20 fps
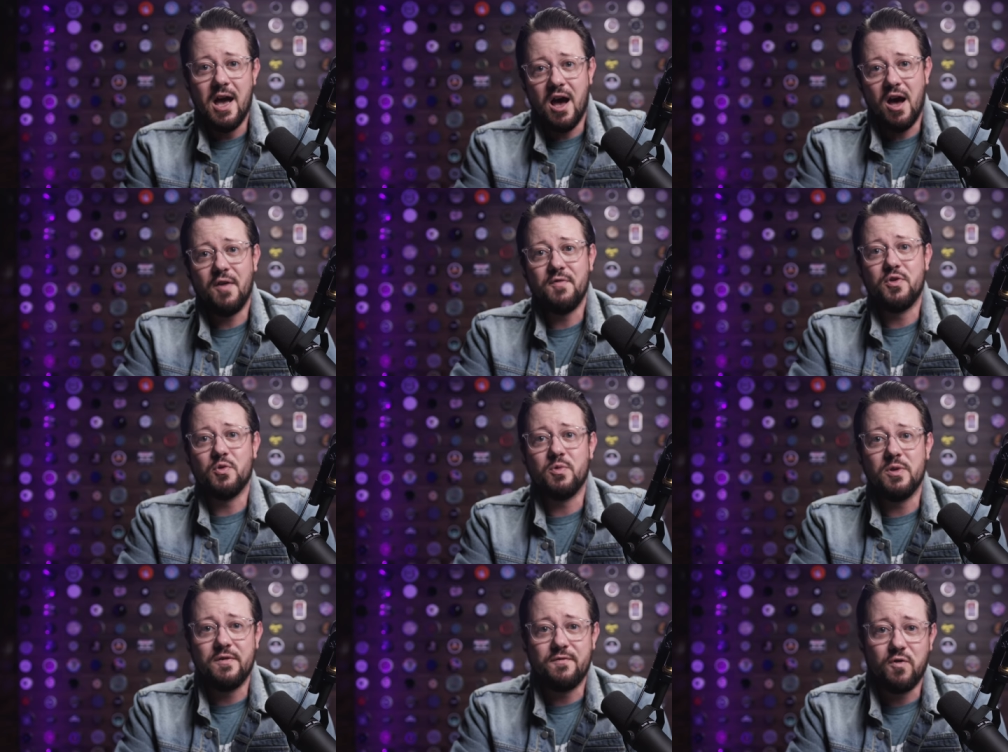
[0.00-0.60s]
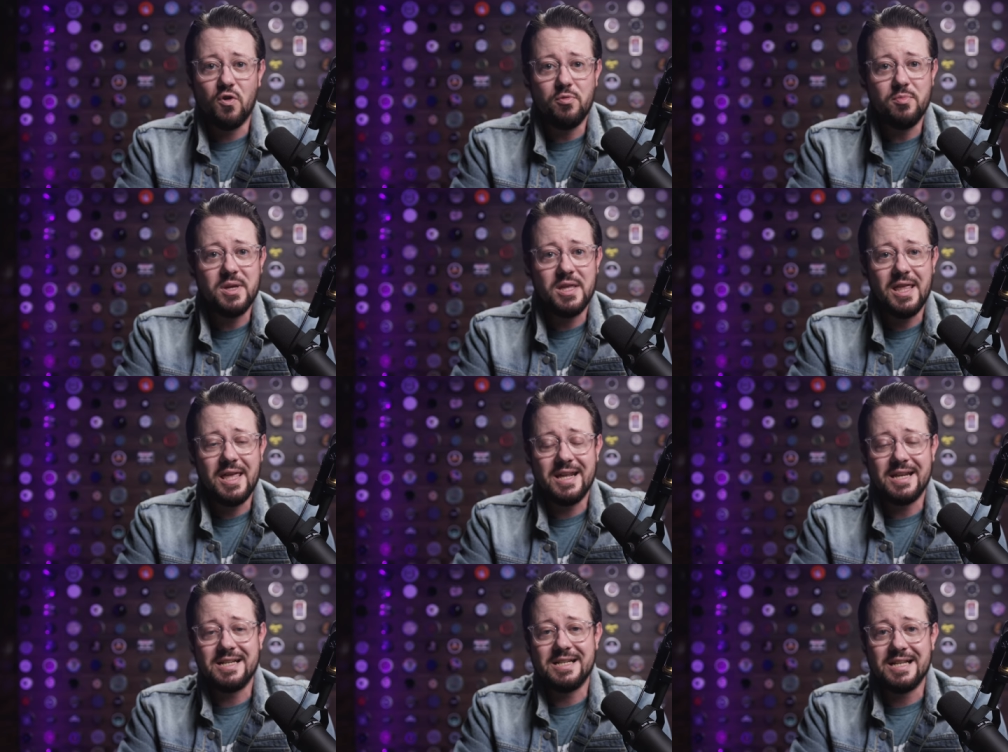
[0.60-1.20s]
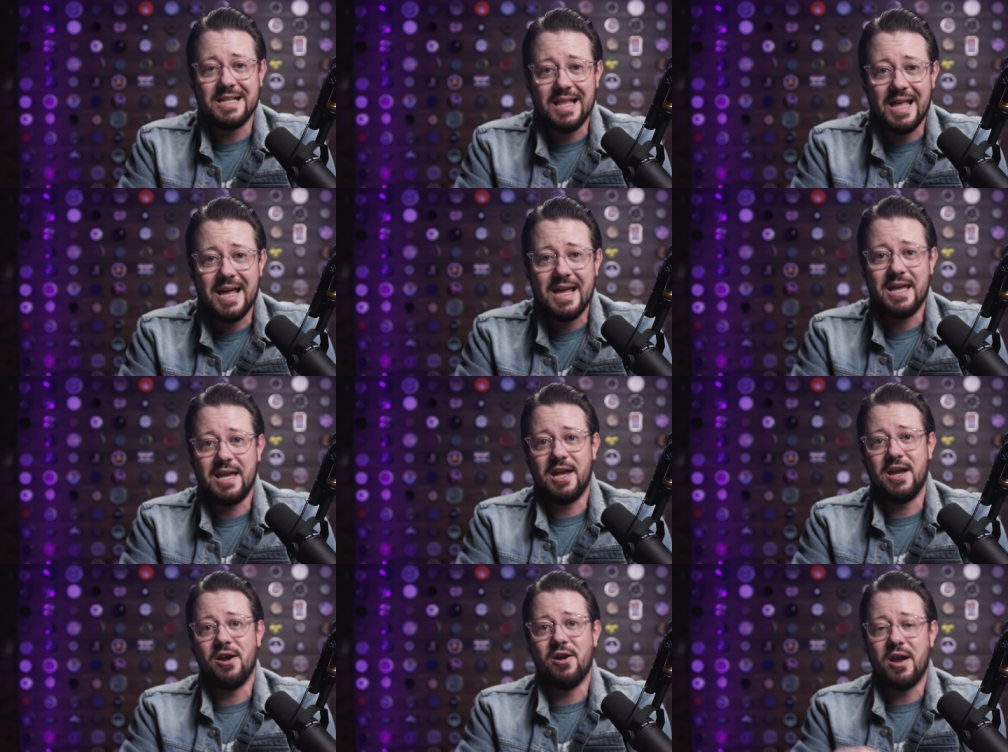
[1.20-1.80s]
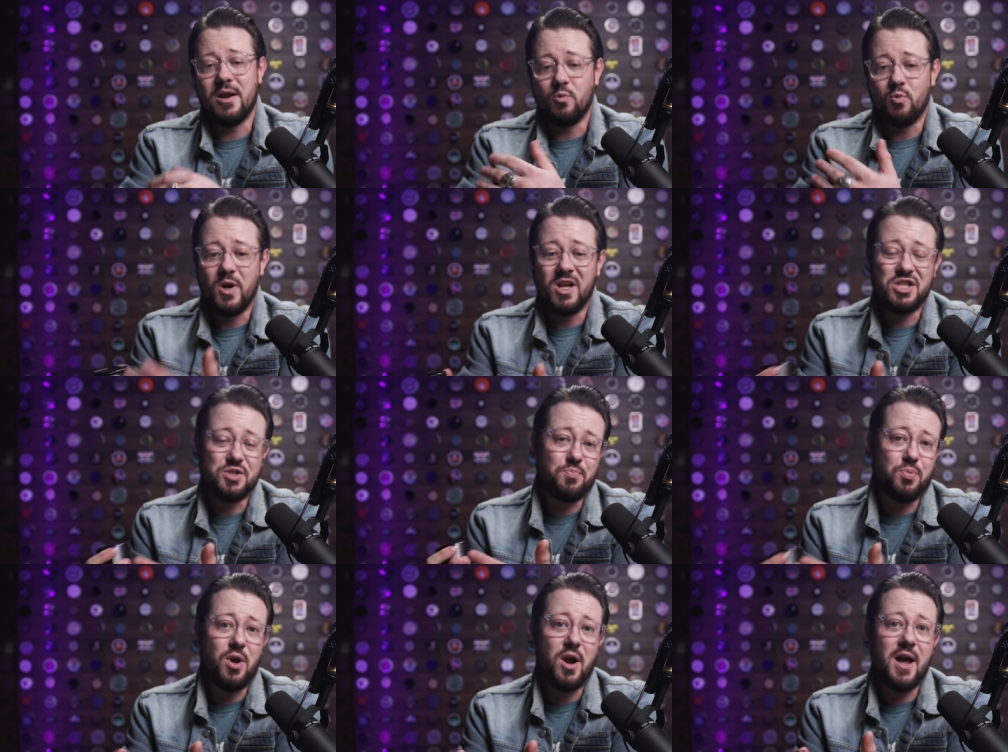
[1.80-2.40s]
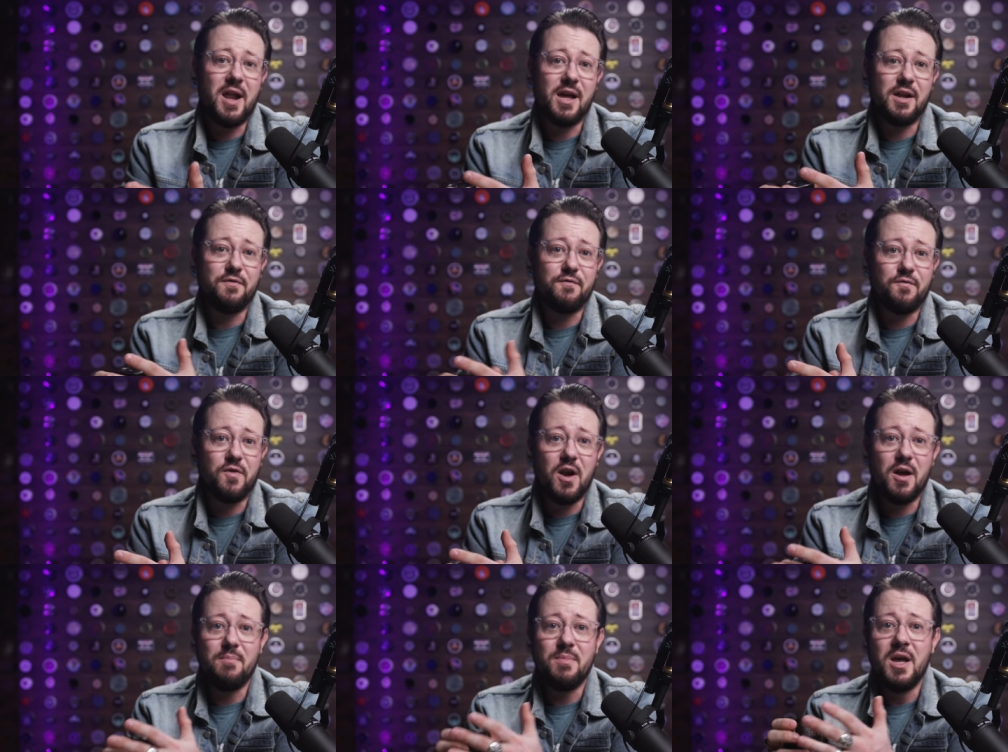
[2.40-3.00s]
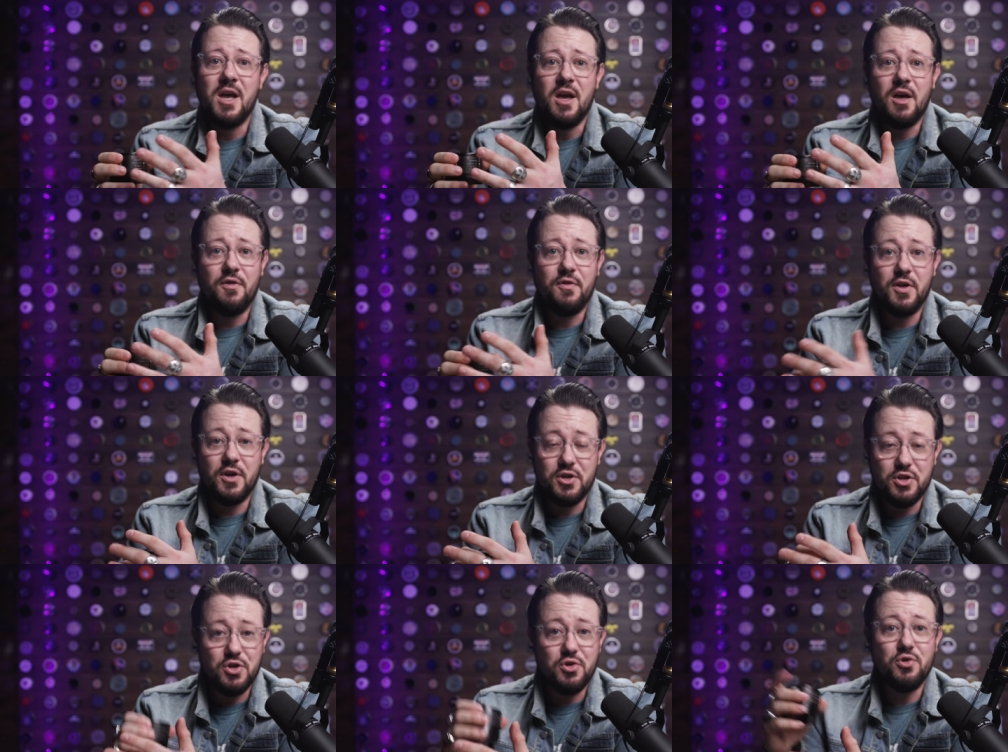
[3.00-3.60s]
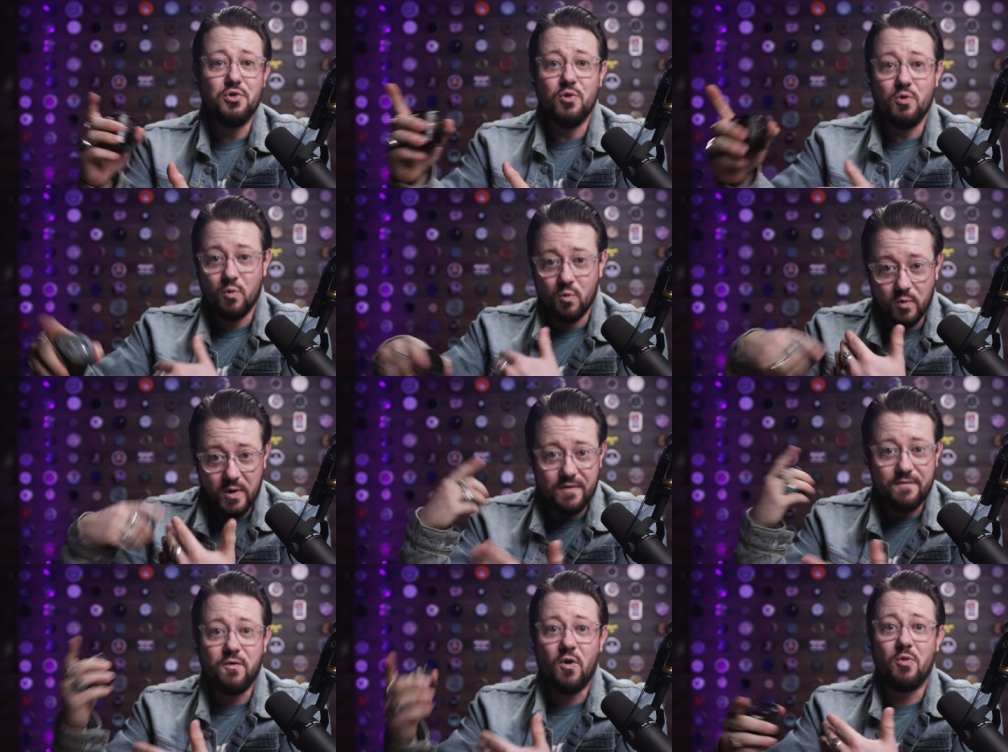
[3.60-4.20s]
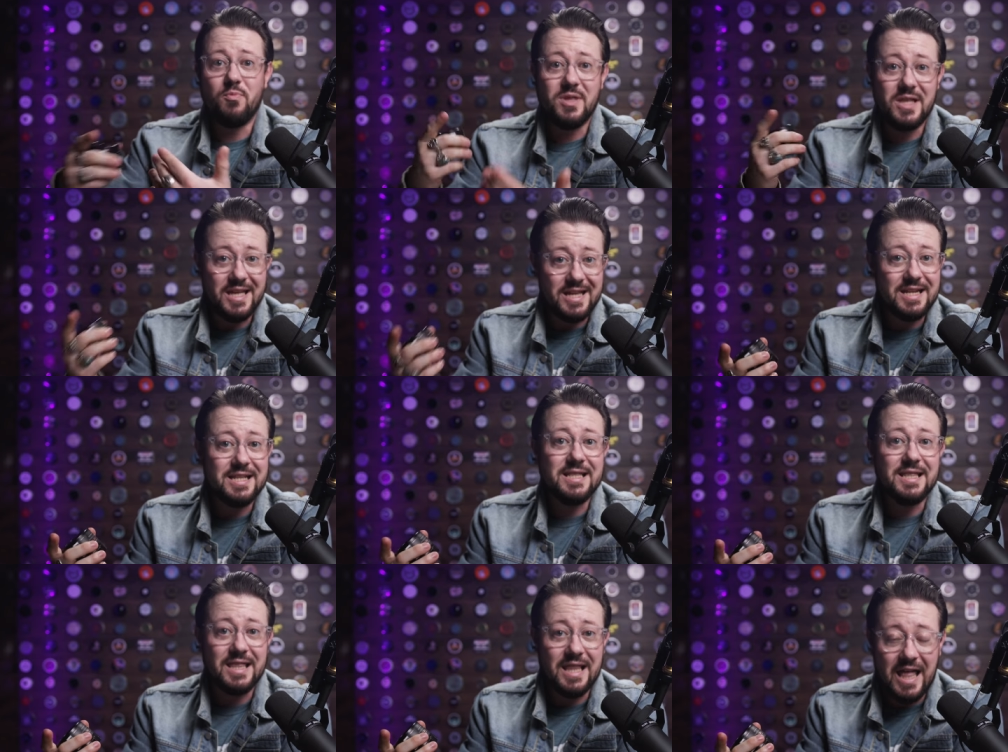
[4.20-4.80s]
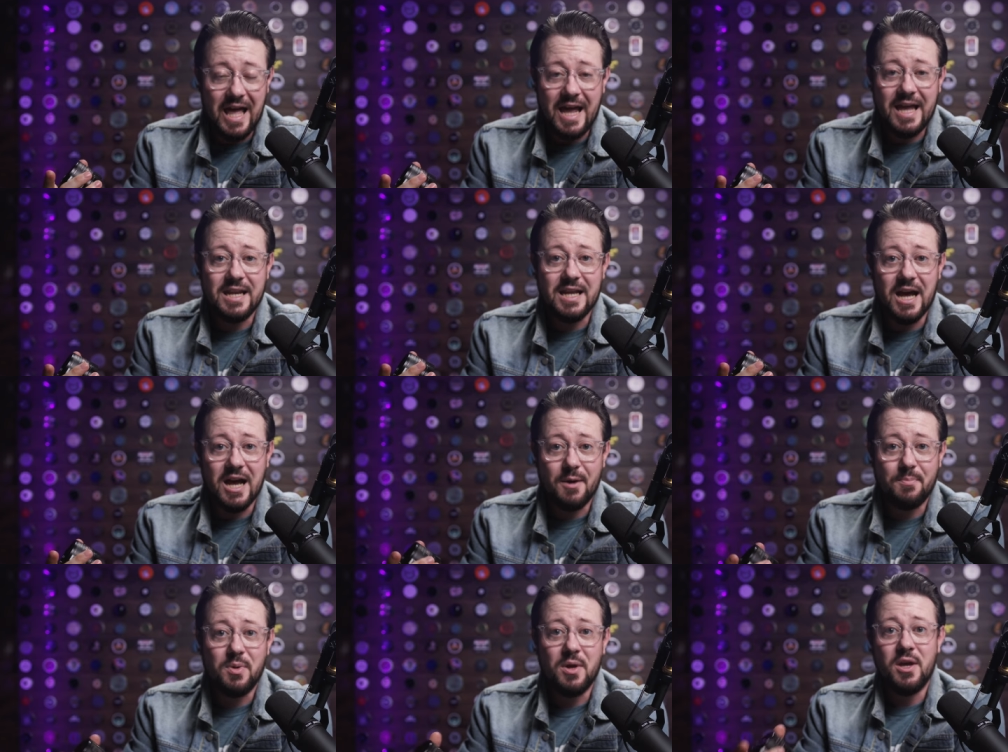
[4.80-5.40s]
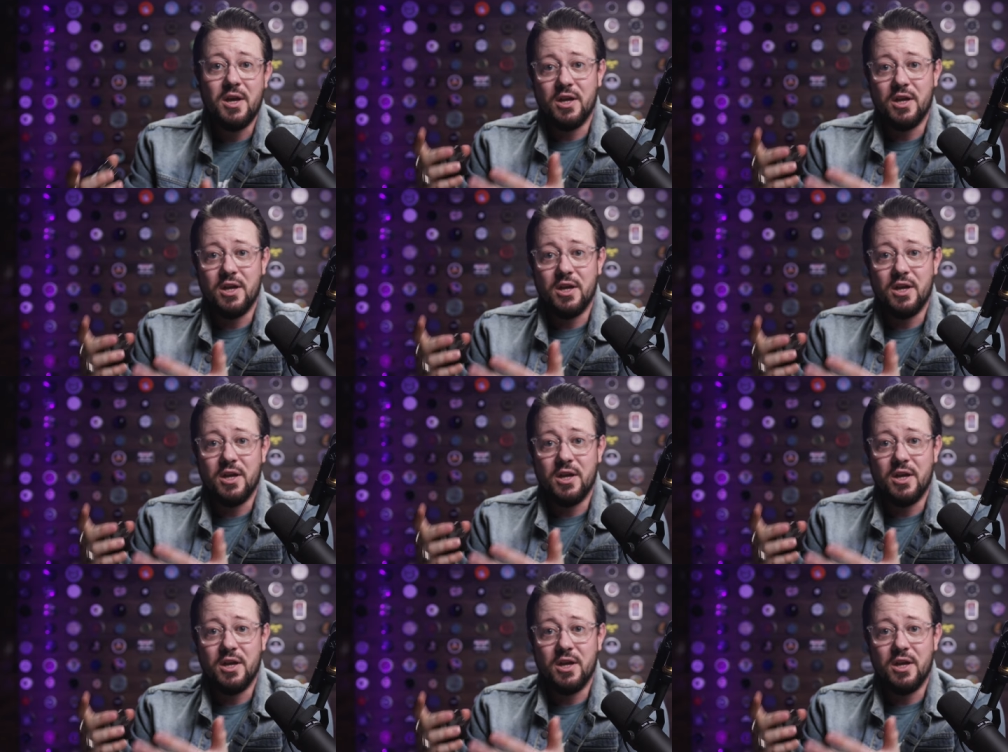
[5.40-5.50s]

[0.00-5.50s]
of the reformulated clay here and which product from the new reformulated lineup